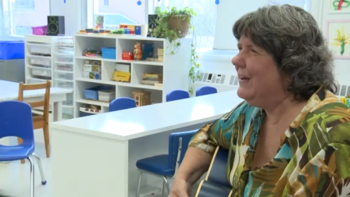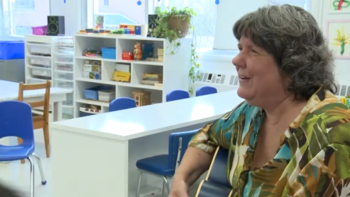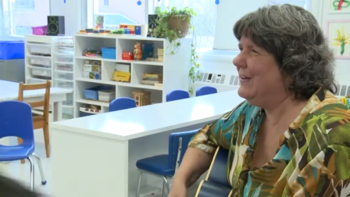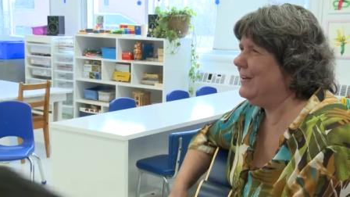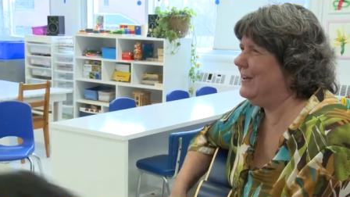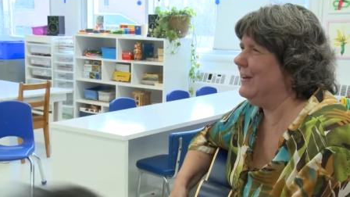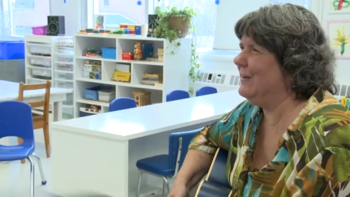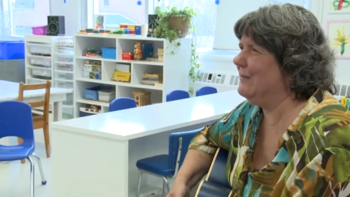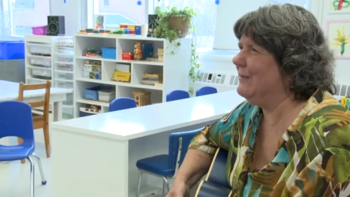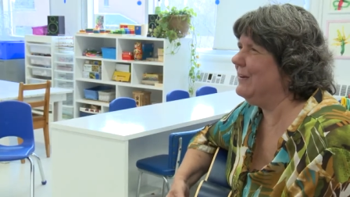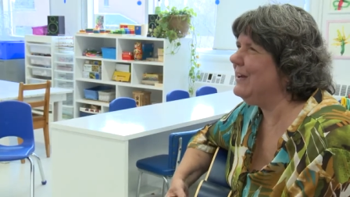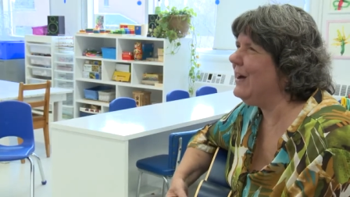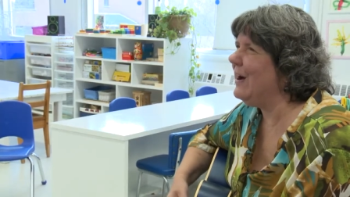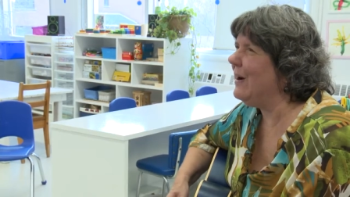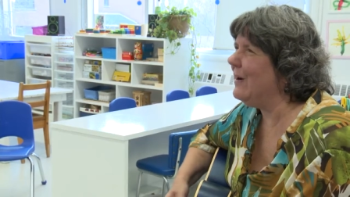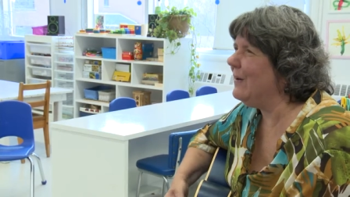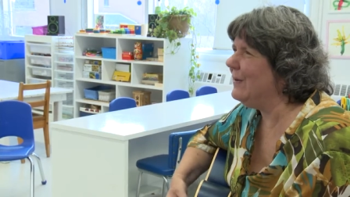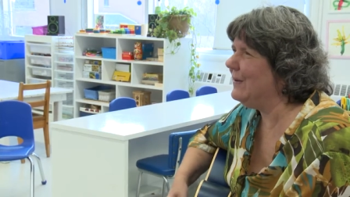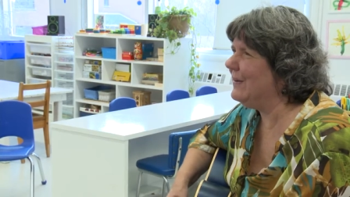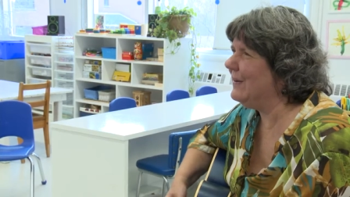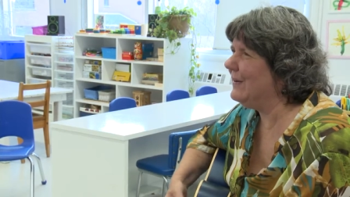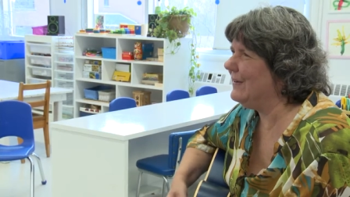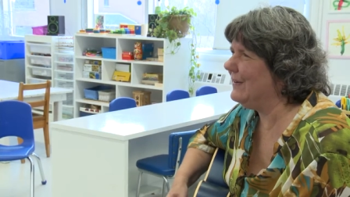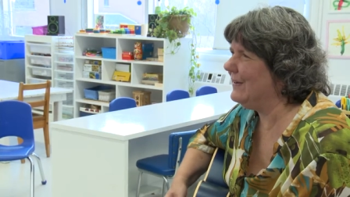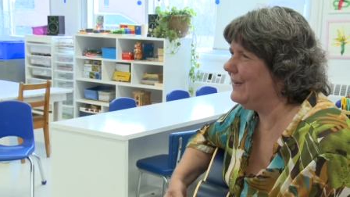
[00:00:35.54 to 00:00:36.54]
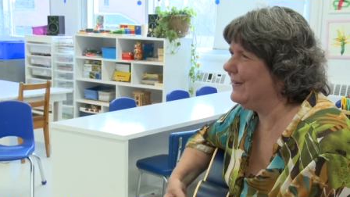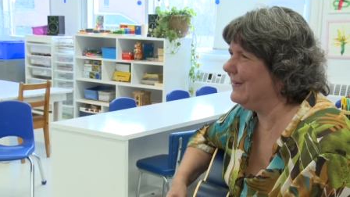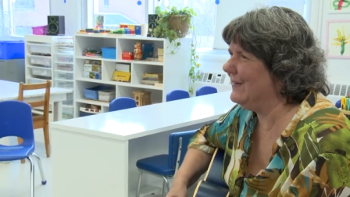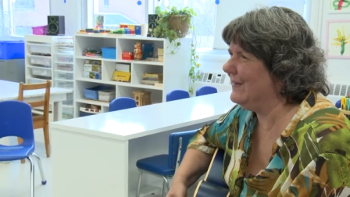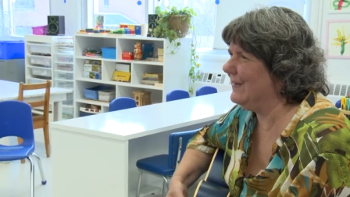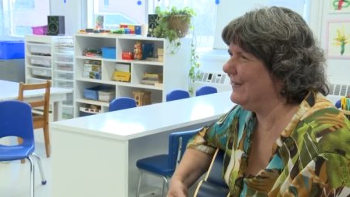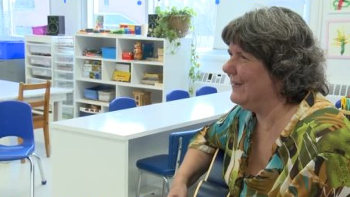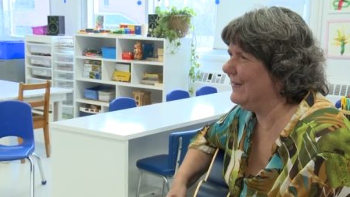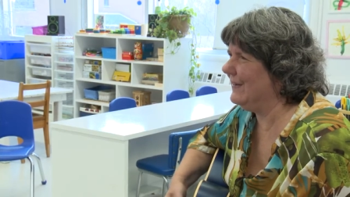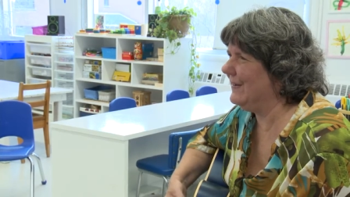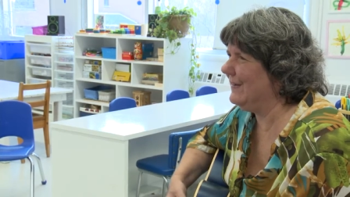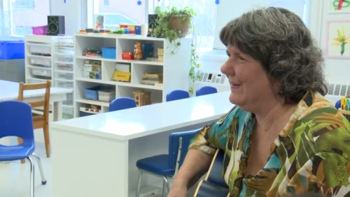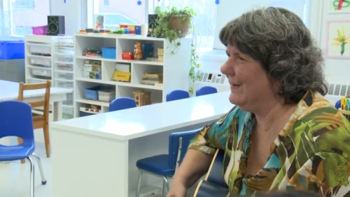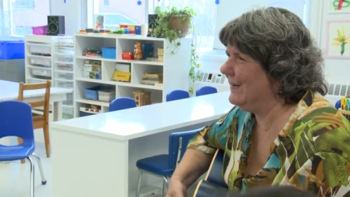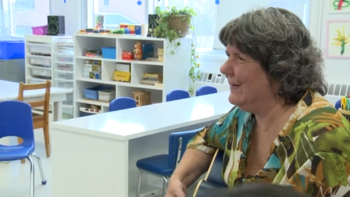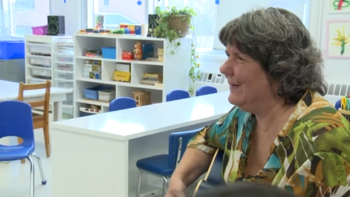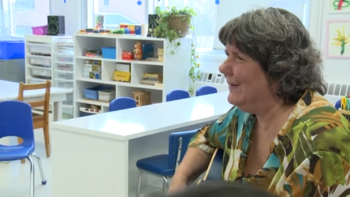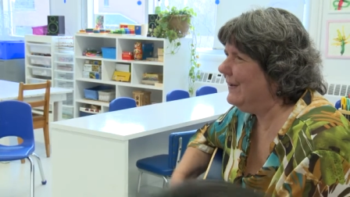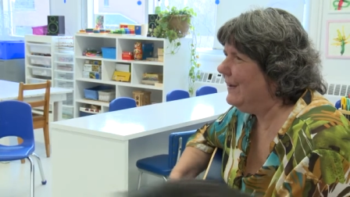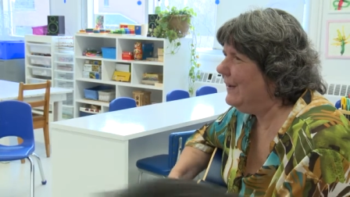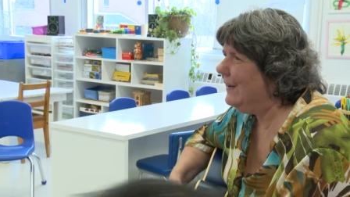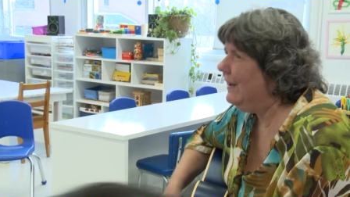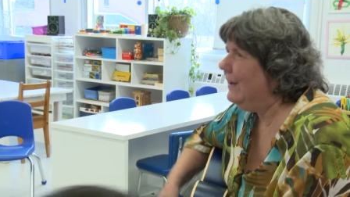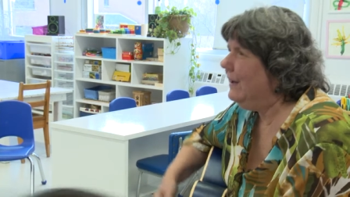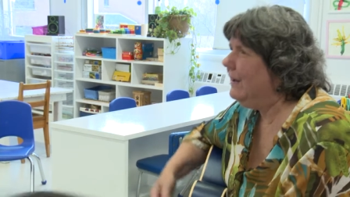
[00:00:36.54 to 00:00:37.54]
Here we go.
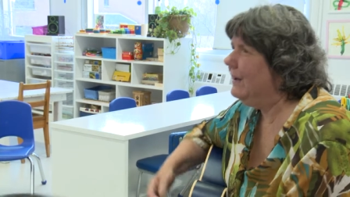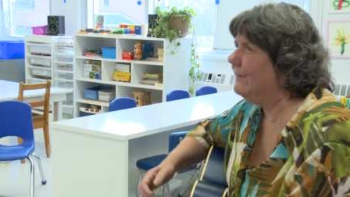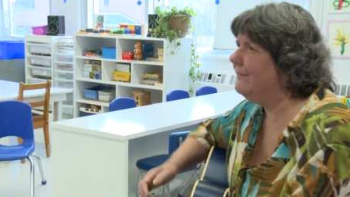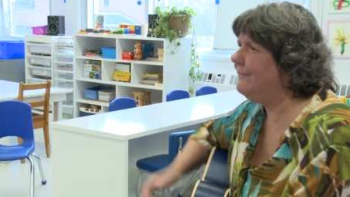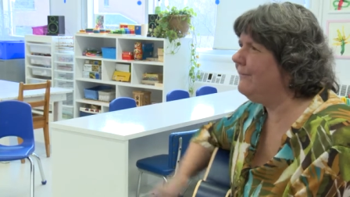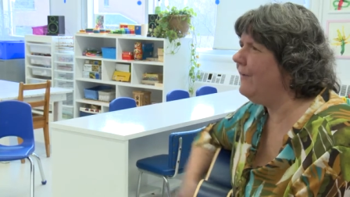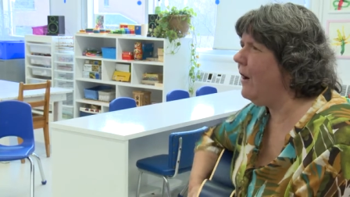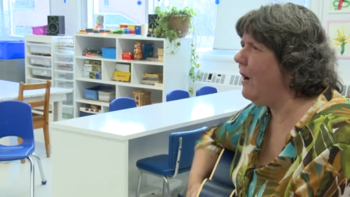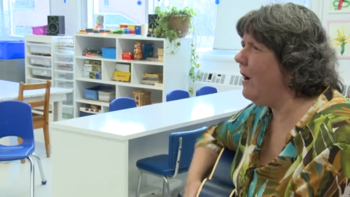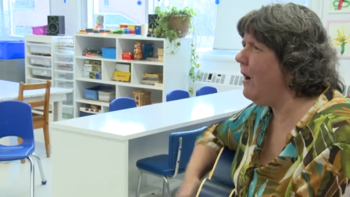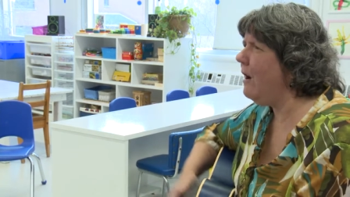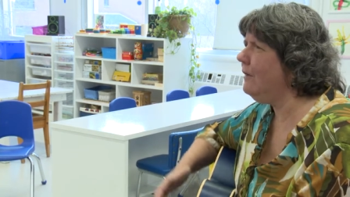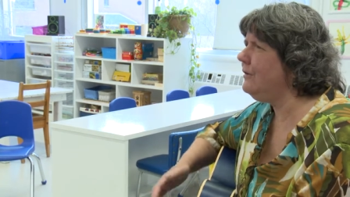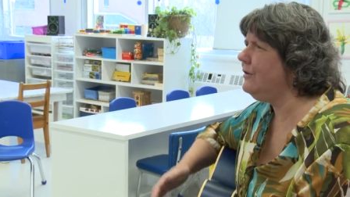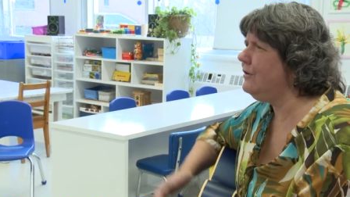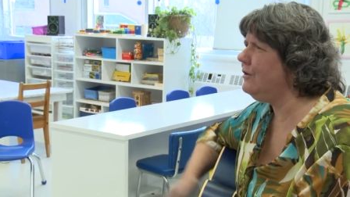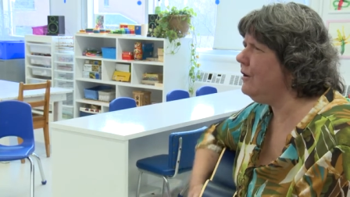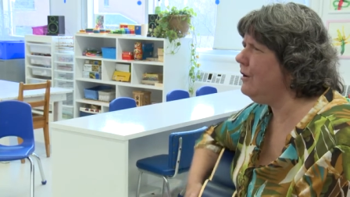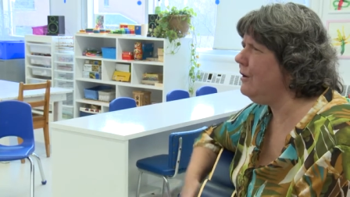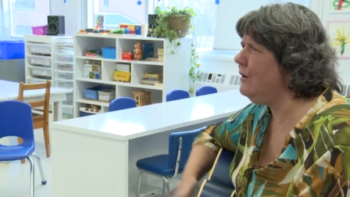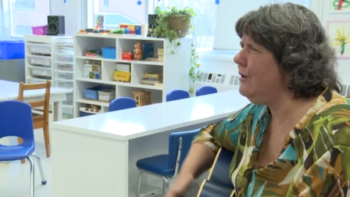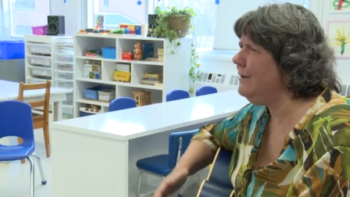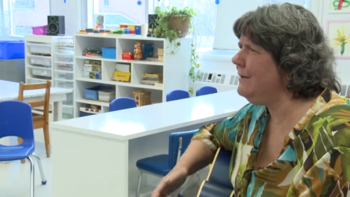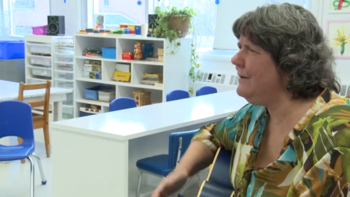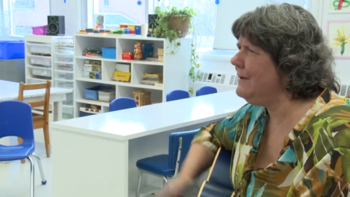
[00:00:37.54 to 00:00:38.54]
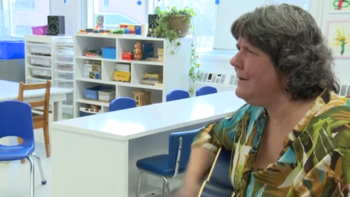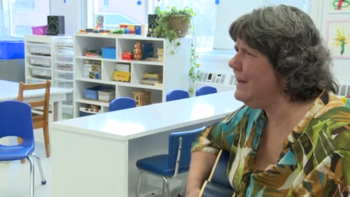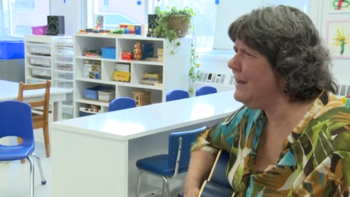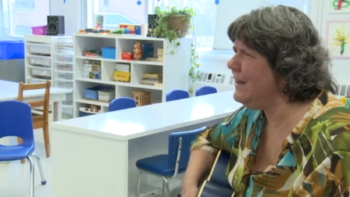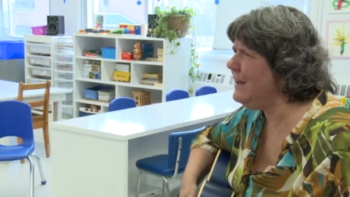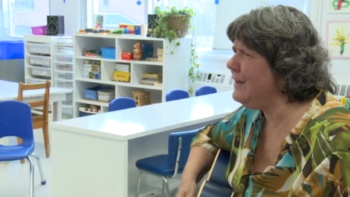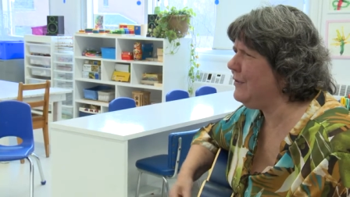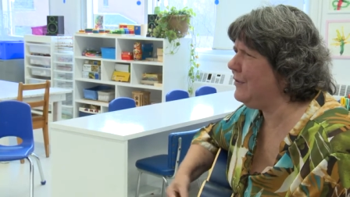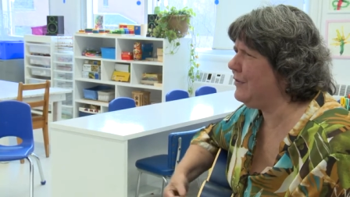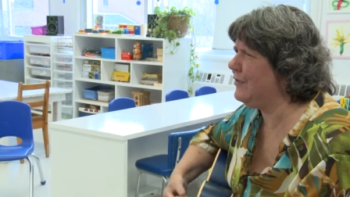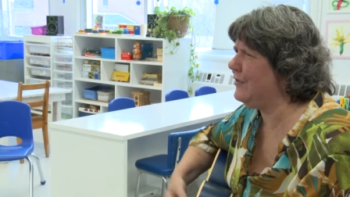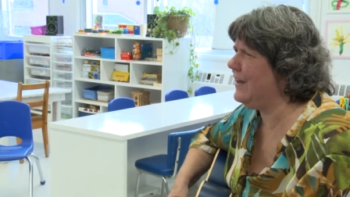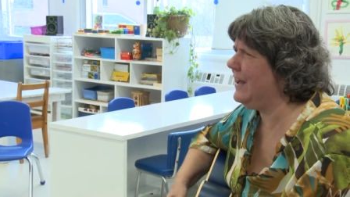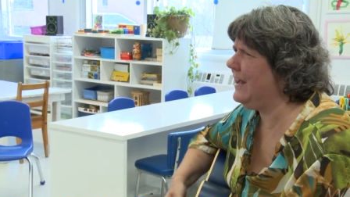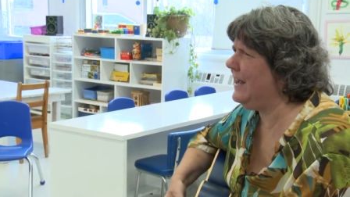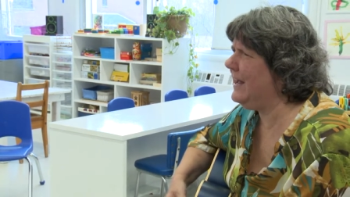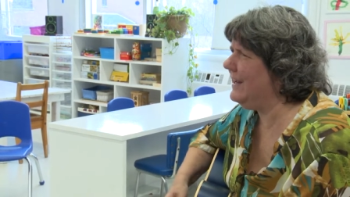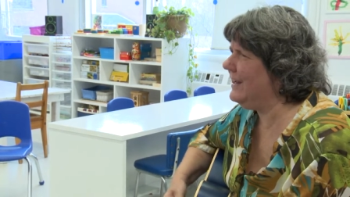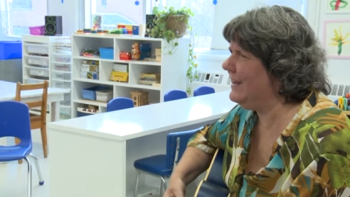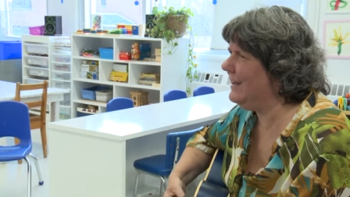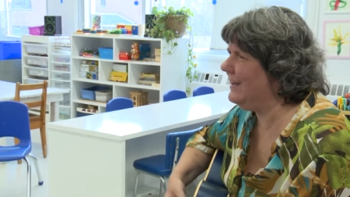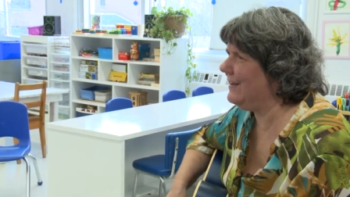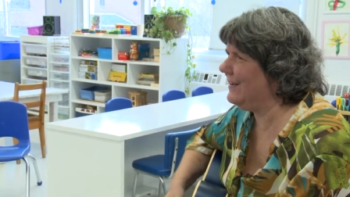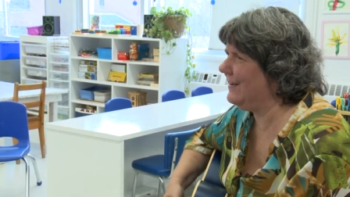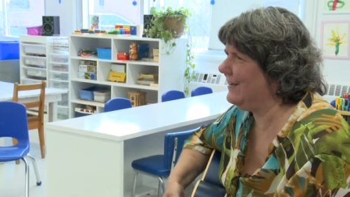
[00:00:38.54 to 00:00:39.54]
For goodness
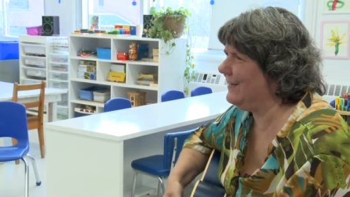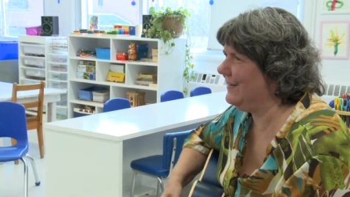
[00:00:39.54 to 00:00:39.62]
sake,